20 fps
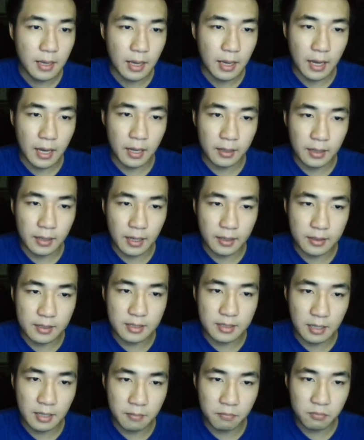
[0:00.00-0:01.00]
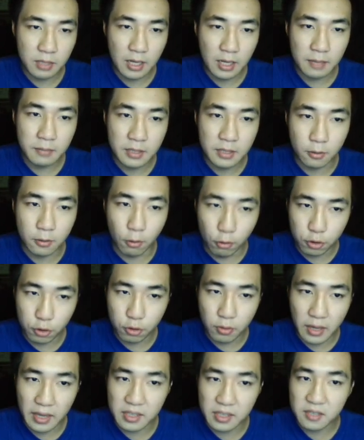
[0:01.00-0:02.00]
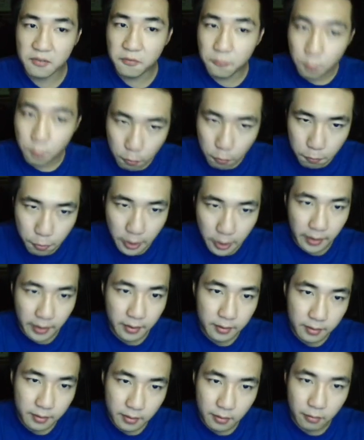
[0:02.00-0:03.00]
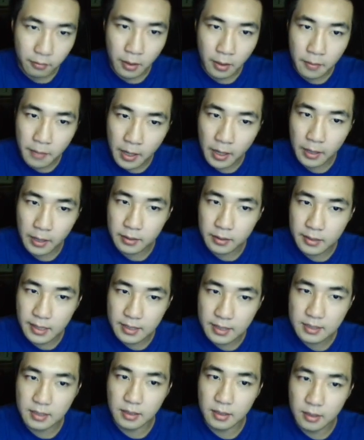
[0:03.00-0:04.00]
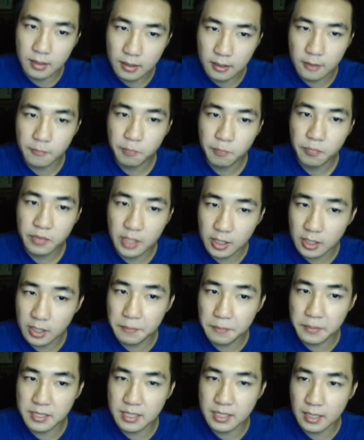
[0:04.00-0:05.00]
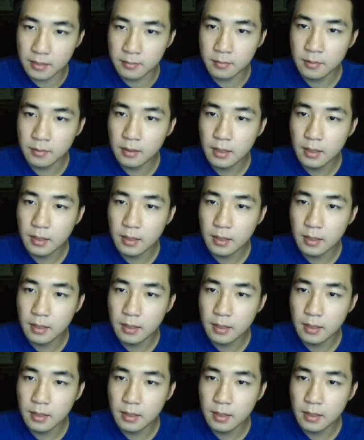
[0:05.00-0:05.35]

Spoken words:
and at the same time he also has full break, whereby it does a 30%